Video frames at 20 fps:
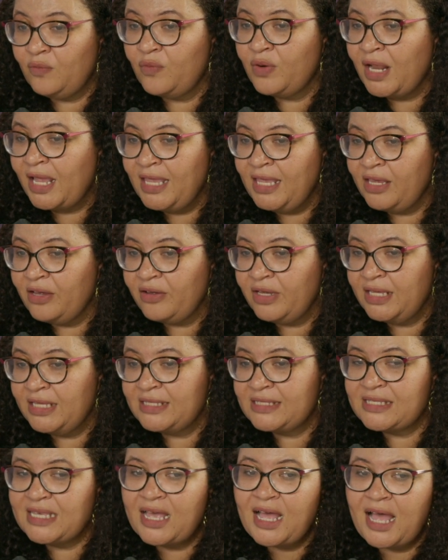when I hear
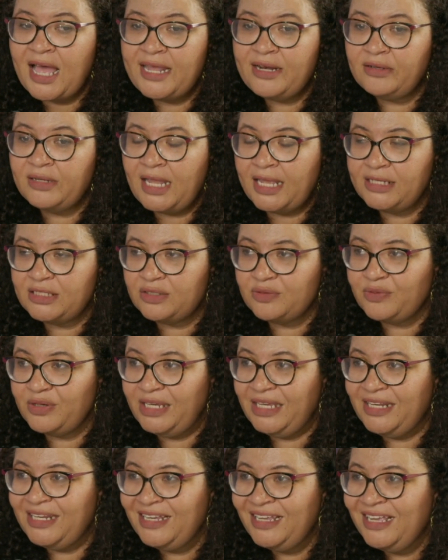kids say, I don't like to read,